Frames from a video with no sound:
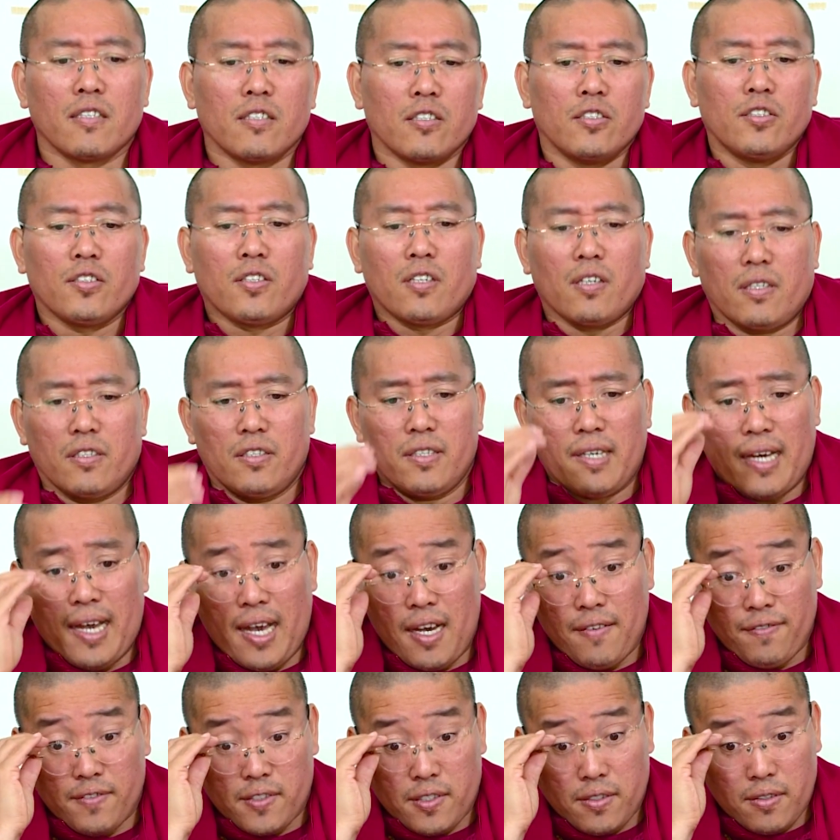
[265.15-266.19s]
you got you
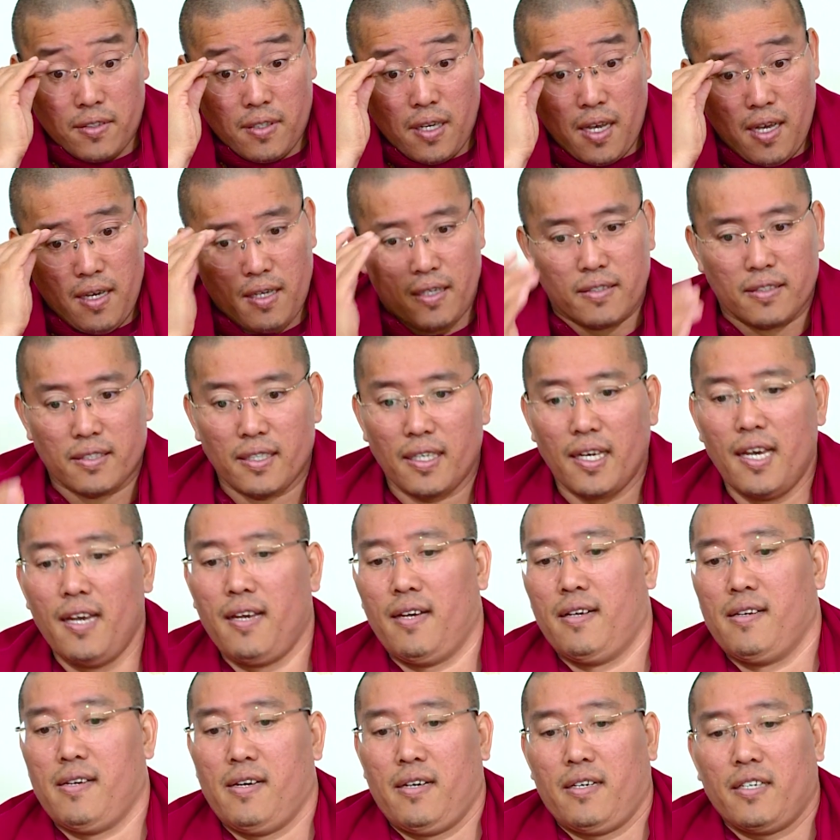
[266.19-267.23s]
have to see
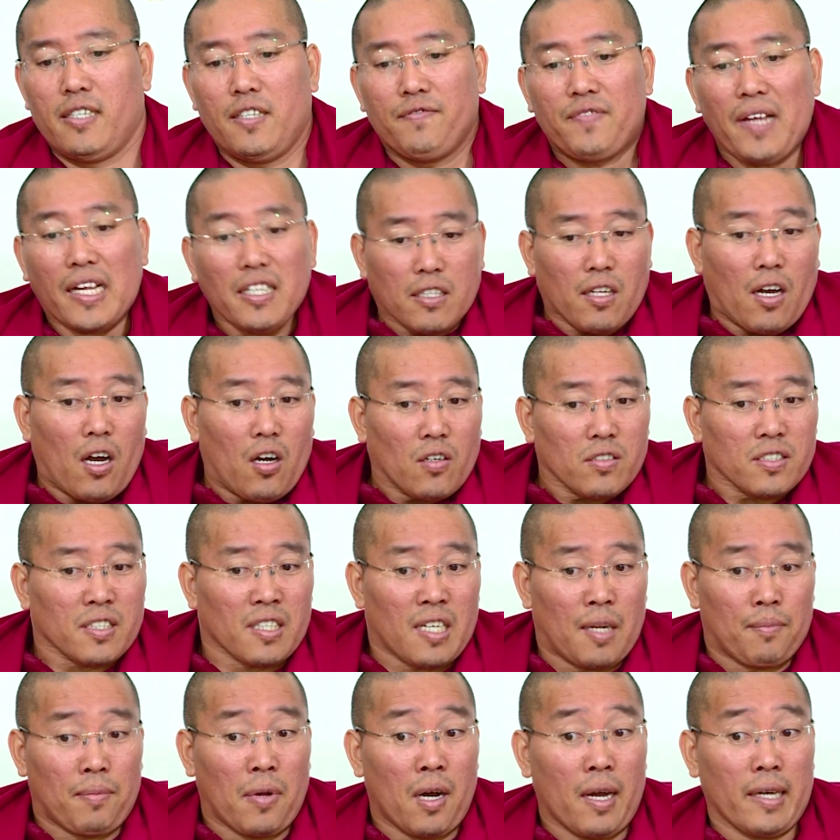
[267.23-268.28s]
if that dog's
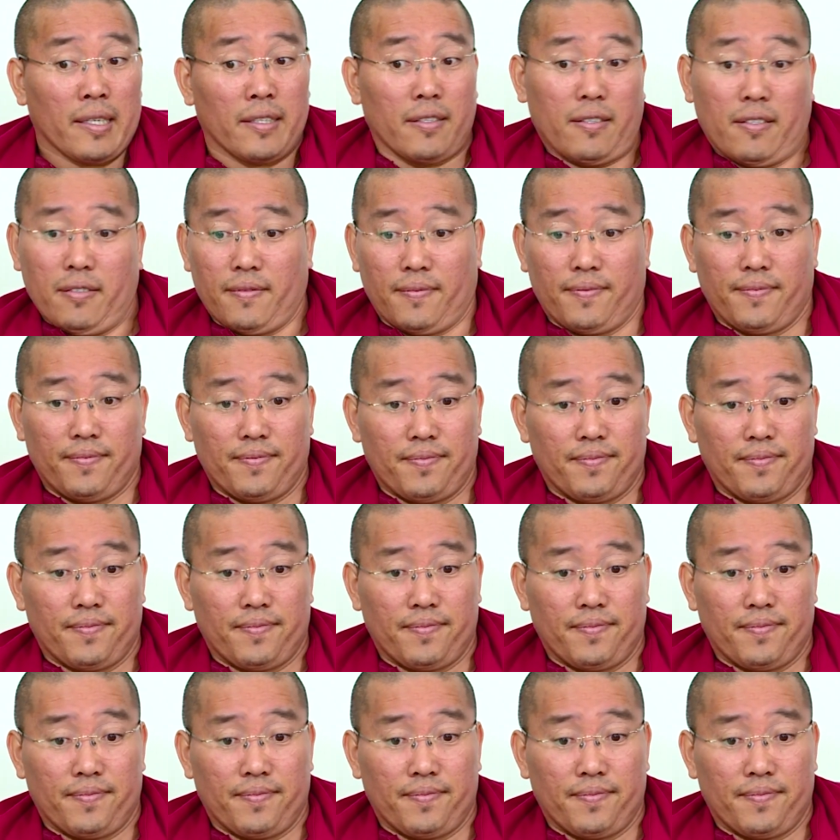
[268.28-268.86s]
gonna bite you.